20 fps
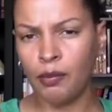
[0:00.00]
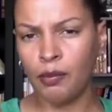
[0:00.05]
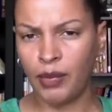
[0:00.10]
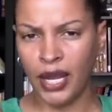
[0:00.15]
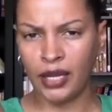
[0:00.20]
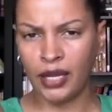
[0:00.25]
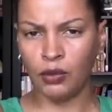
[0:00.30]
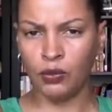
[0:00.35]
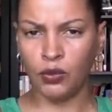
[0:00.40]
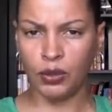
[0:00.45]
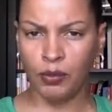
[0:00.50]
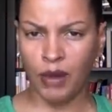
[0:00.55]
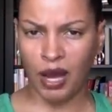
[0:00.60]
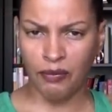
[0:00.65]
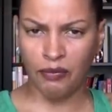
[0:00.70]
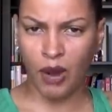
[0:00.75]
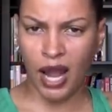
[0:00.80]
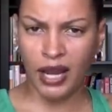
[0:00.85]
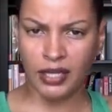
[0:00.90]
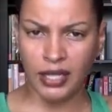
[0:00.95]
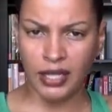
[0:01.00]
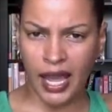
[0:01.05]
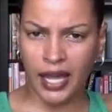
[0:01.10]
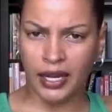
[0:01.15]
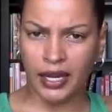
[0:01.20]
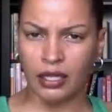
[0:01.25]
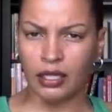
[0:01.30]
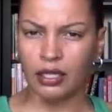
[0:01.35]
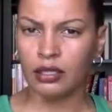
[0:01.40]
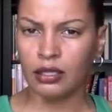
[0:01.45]
I'm banging with my white
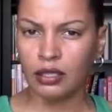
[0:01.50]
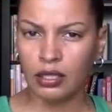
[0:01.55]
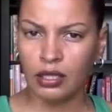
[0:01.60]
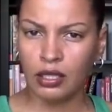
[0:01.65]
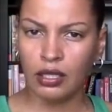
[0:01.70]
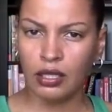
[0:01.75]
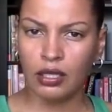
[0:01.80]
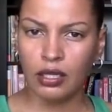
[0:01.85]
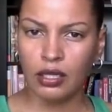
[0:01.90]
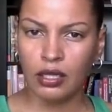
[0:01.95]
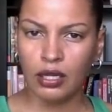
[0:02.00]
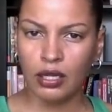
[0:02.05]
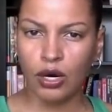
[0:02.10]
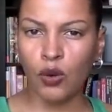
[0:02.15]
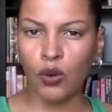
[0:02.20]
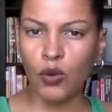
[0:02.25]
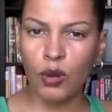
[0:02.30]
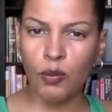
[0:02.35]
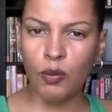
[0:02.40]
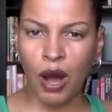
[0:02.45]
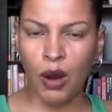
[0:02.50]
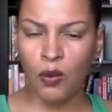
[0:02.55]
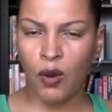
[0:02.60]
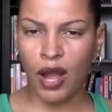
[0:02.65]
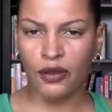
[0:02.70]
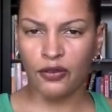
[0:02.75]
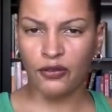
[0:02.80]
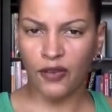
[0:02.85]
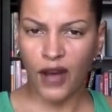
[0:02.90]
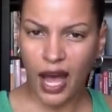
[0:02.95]
daddy or with my
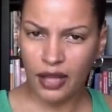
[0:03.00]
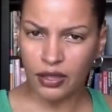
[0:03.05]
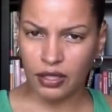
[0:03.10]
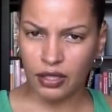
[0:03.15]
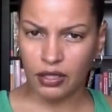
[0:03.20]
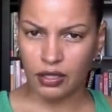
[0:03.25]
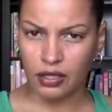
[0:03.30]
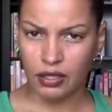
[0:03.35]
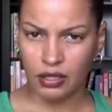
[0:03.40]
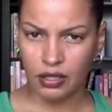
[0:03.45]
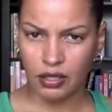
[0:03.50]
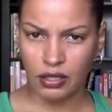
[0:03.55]
white father.